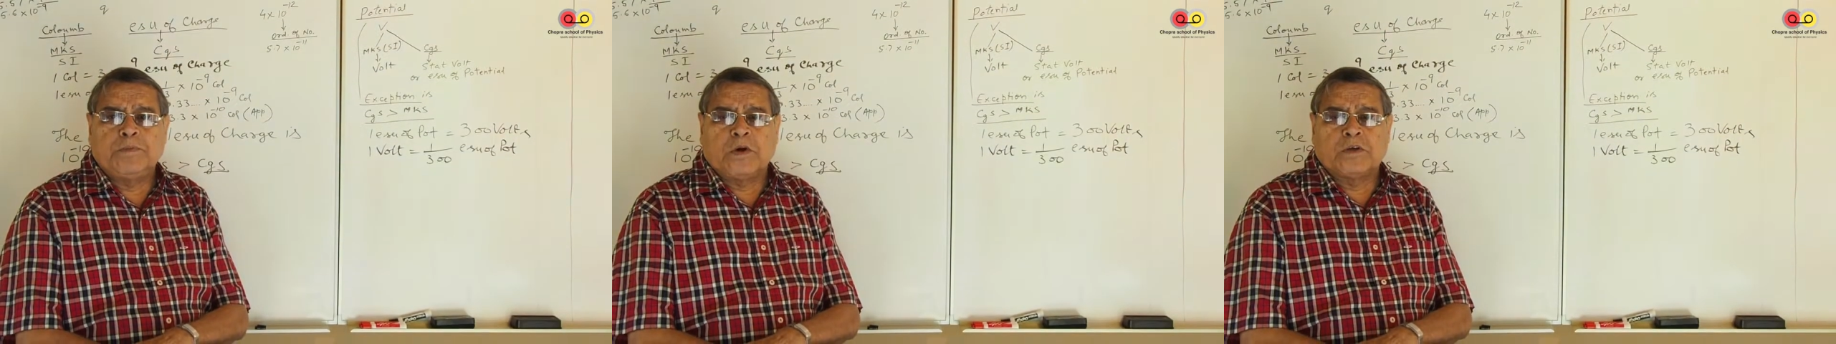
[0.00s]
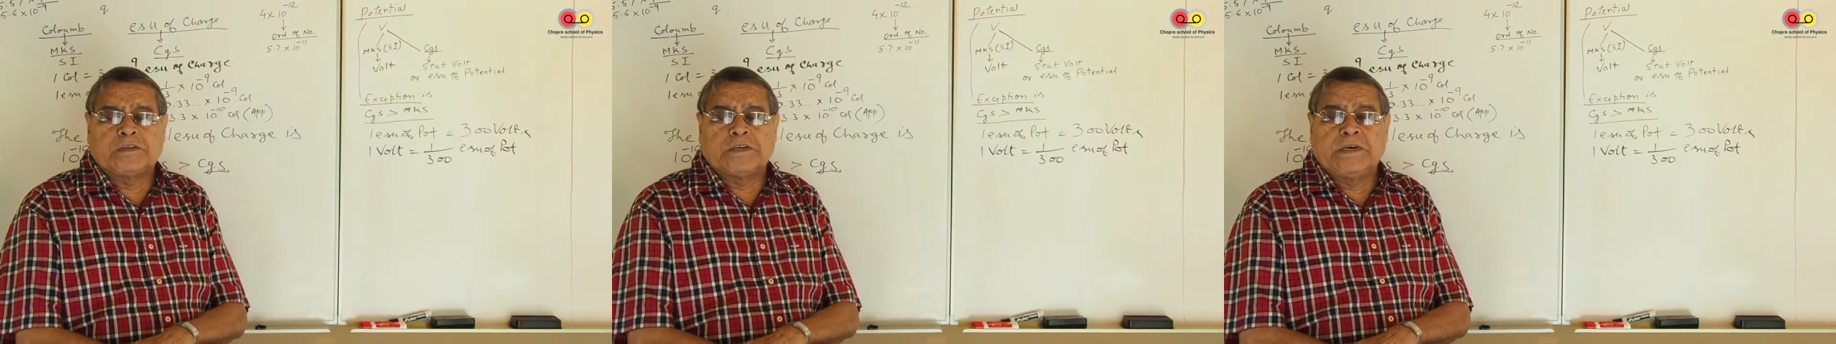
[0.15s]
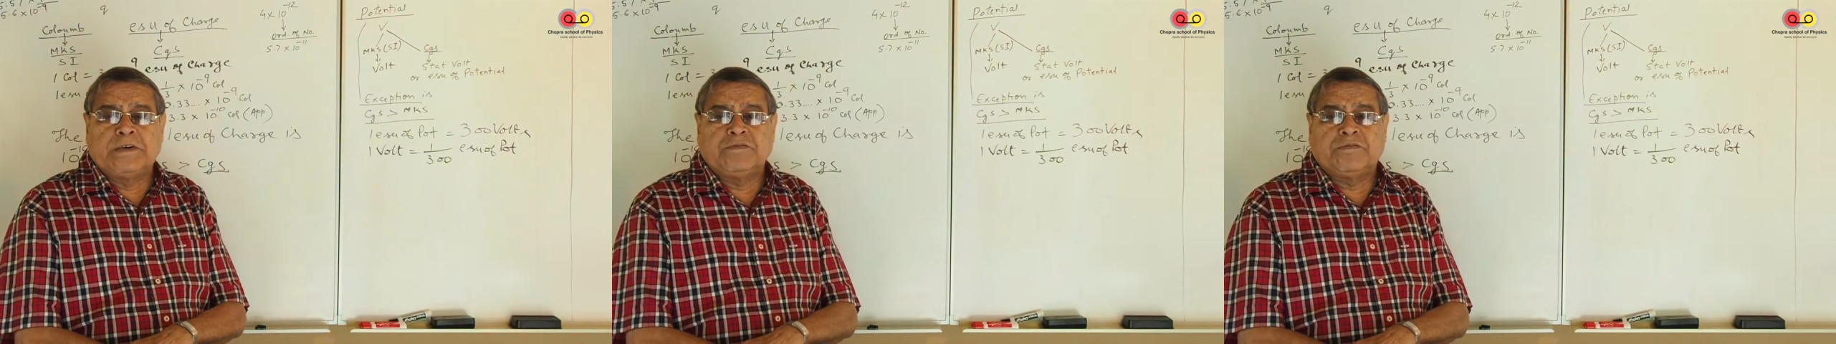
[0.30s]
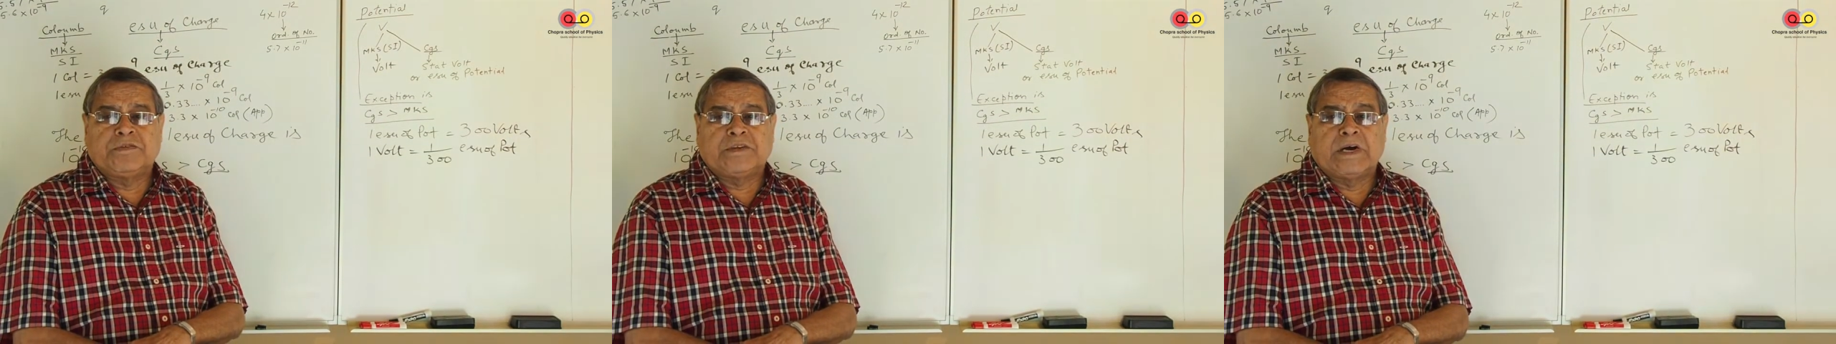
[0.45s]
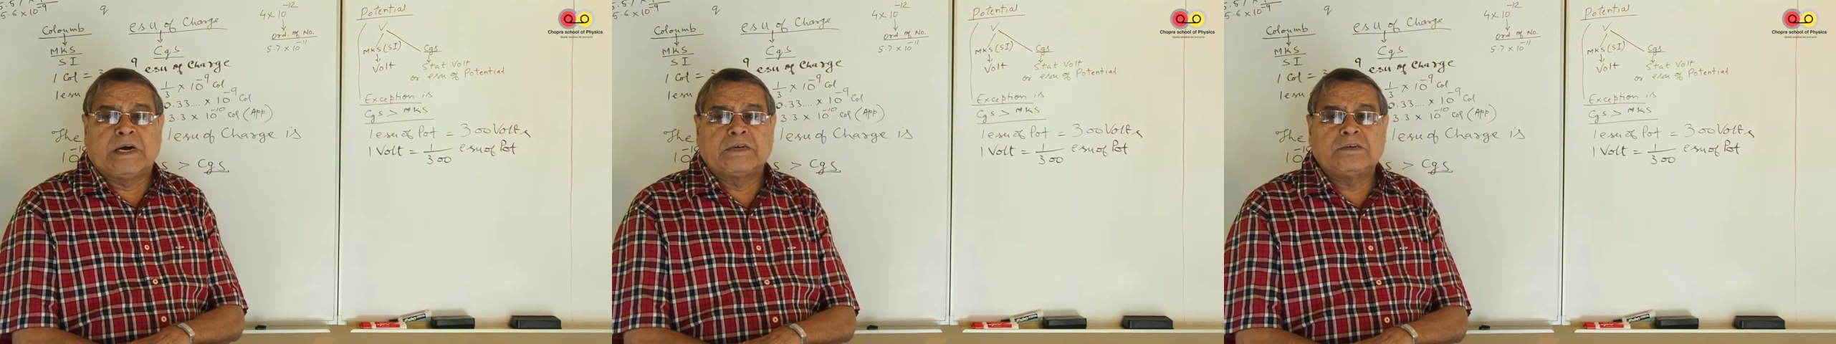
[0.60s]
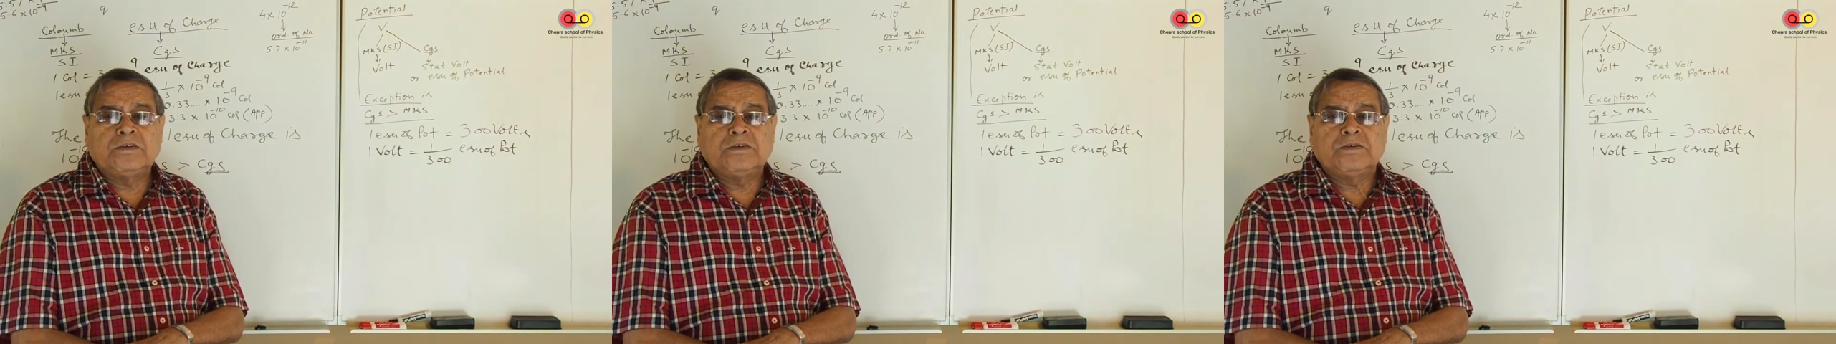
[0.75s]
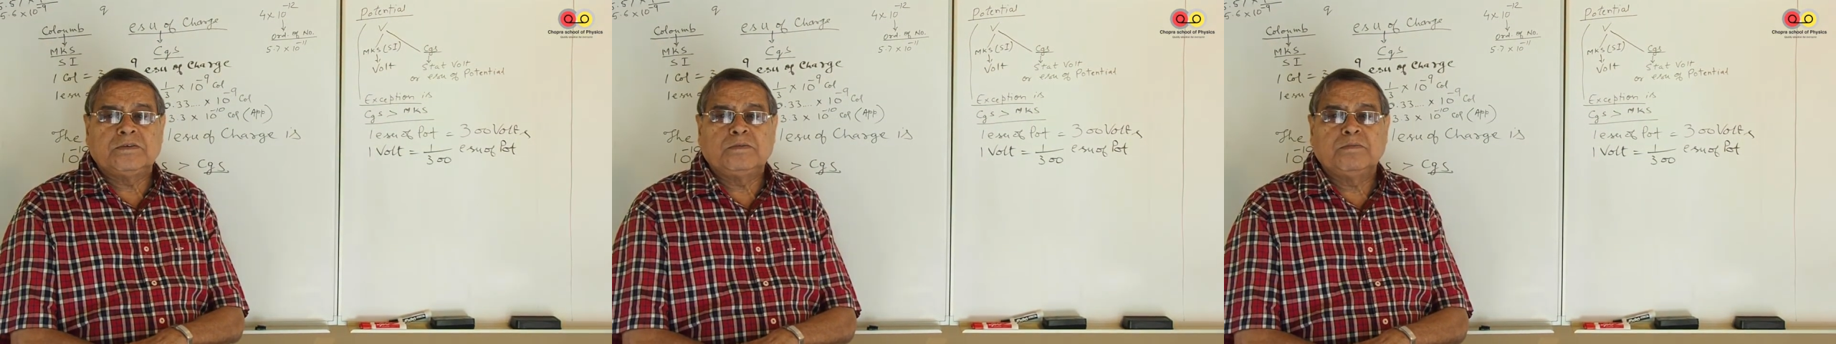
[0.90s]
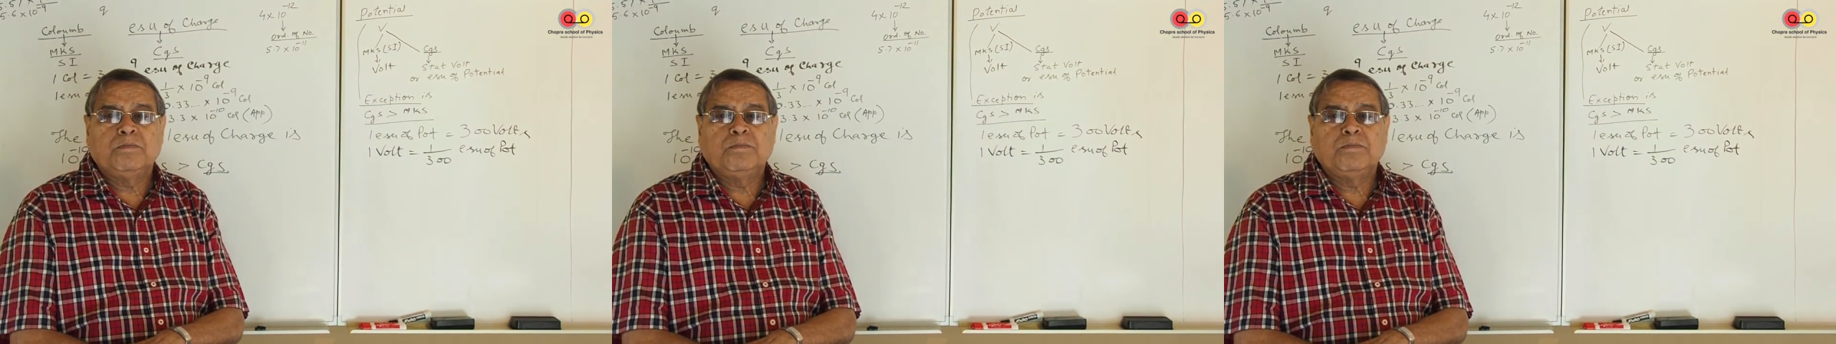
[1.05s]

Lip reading: positive charge,